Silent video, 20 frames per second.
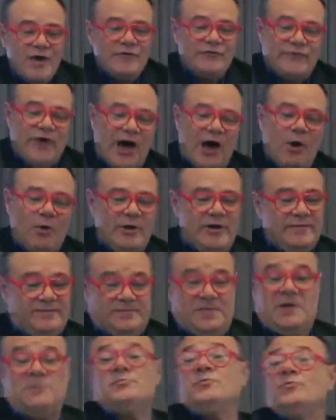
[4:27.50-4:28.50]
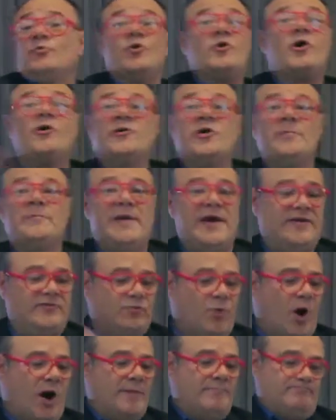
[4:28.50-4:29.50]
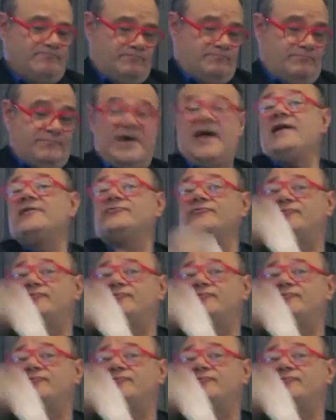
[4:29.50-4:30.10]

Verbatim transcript: So if, we're only on page one. Page two.